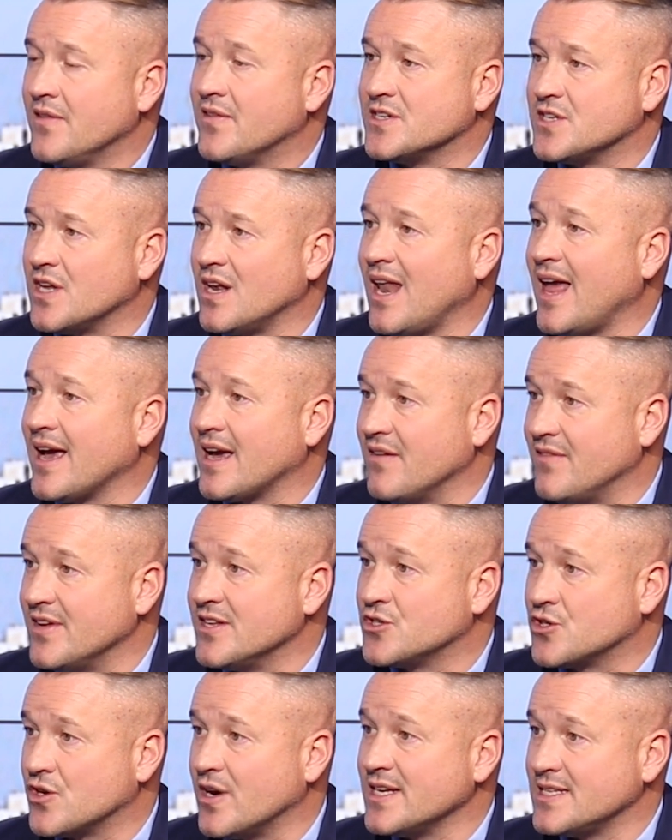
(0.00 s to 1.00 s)
There's a lack of
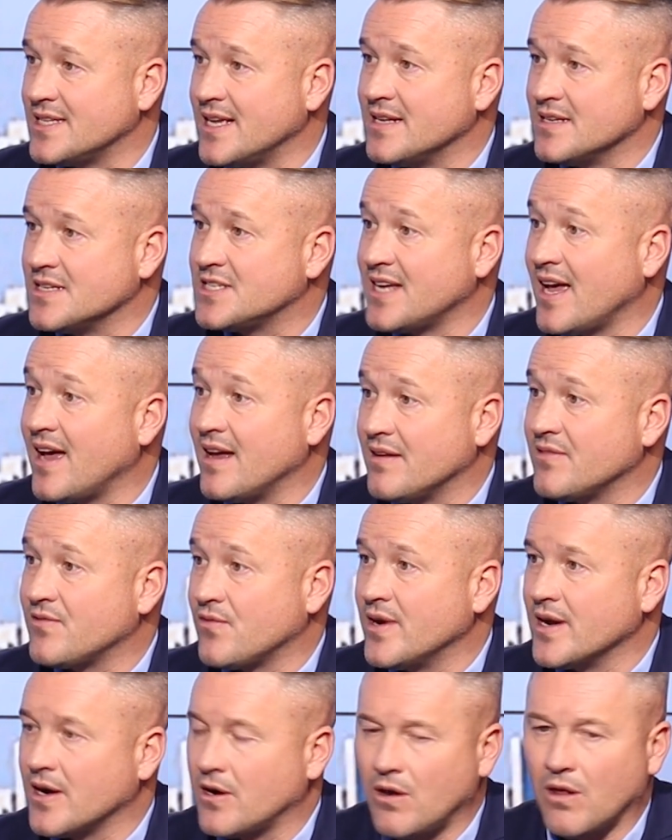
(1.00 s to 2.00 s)
interest in Saturday
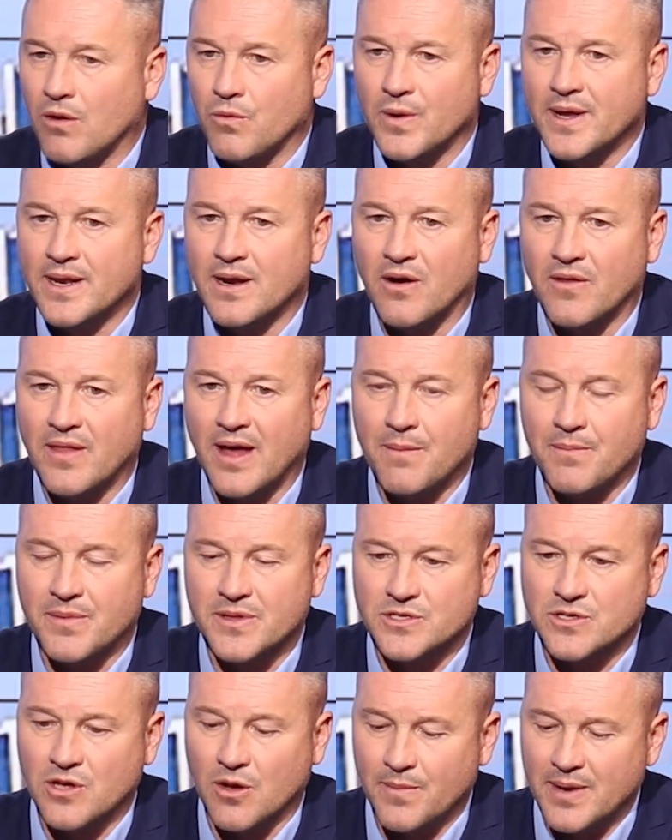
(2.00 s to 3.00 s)
3 o'clock. We know that, but
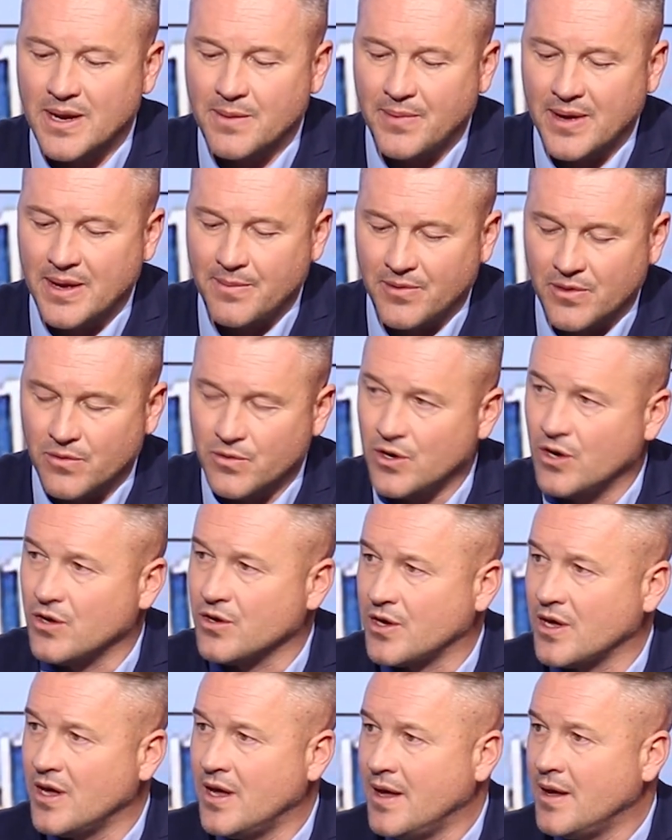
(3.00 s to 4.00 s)
there's not many people that would
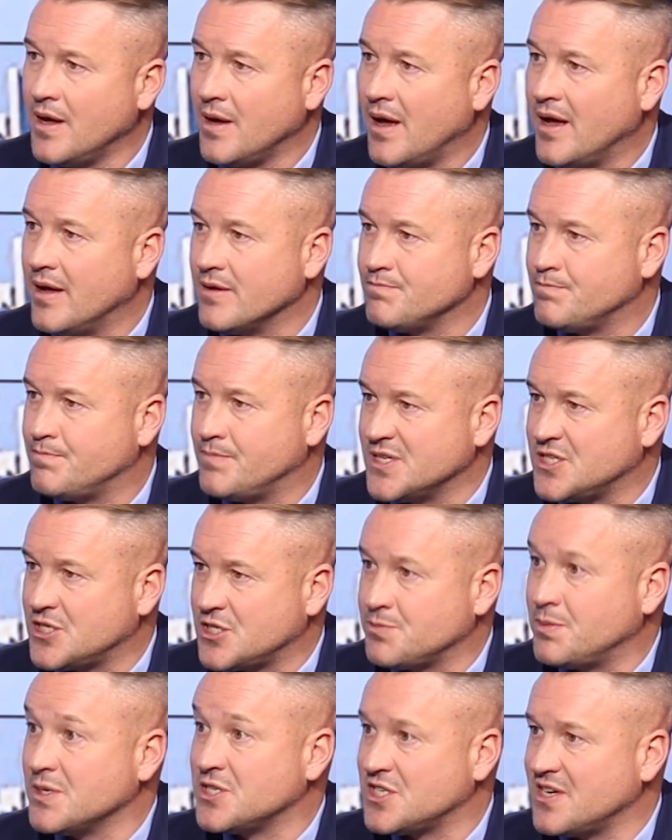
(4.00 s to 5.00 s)
look
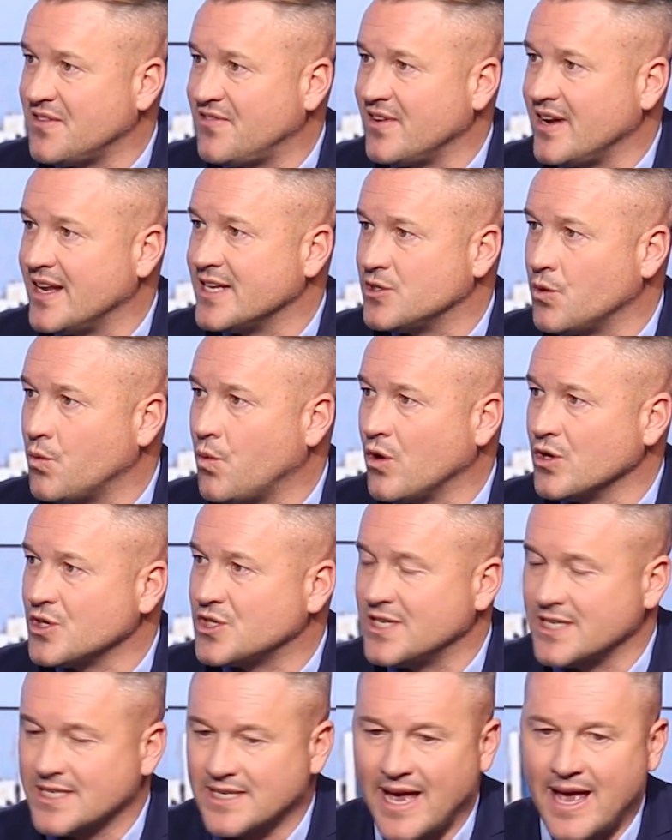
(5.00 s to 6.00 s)
specifically to watch
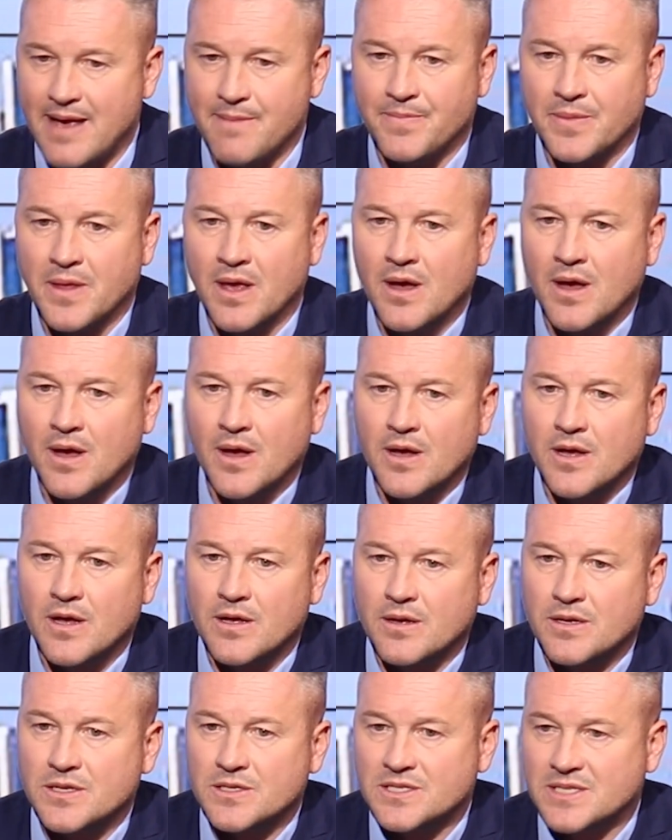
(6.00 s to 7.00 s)
this game.
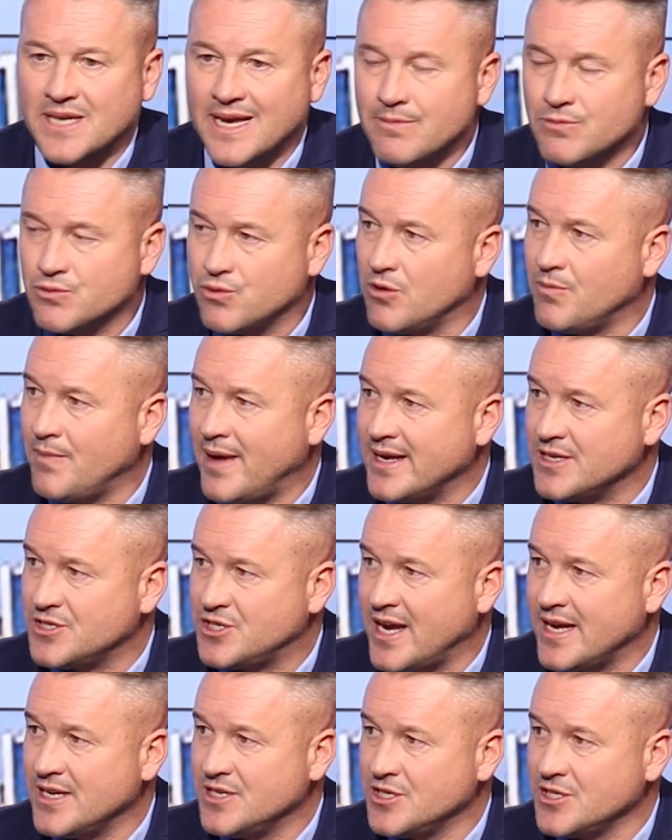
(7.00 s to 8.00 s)
Teams will make
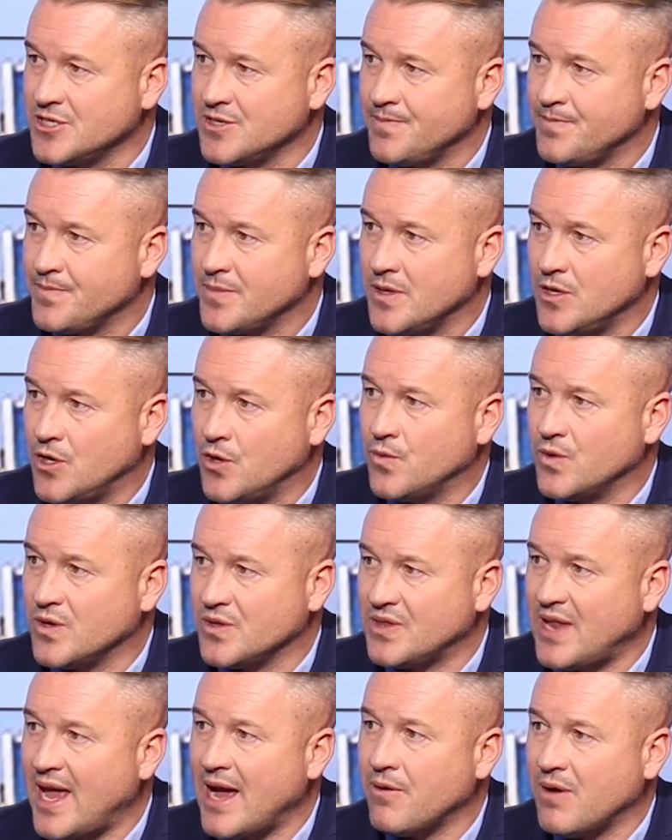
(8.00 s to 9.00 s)
changes. You will
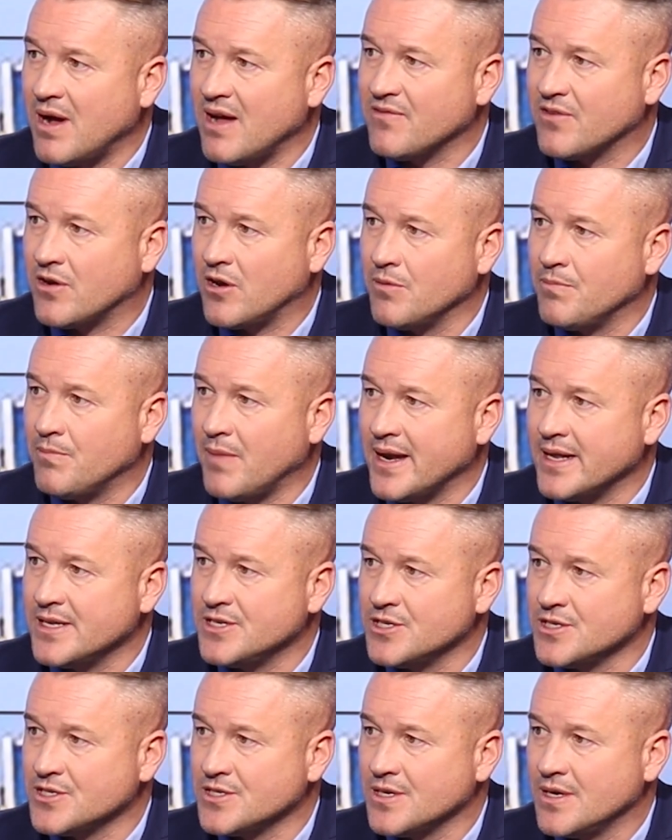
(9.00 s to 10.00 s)
now have club
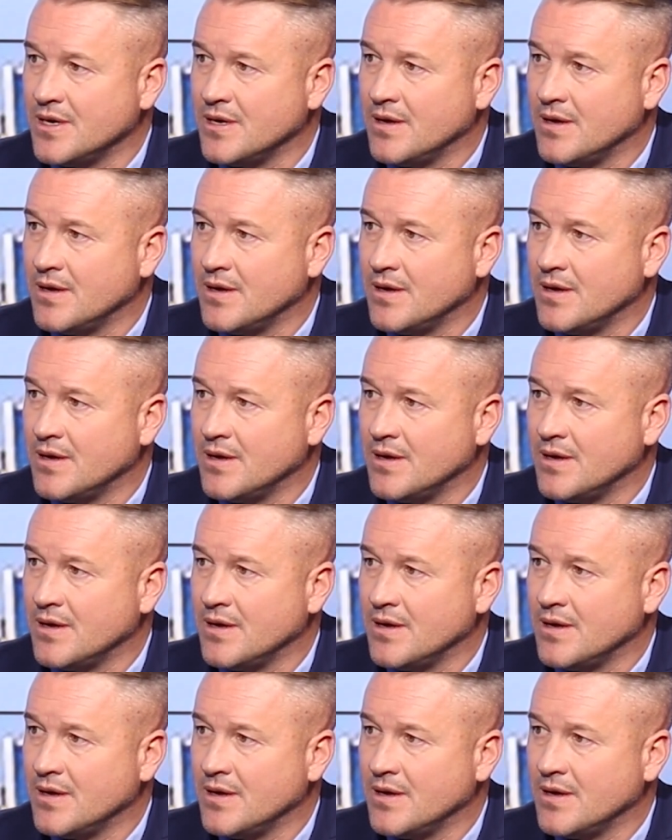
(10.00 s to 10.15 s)
managers.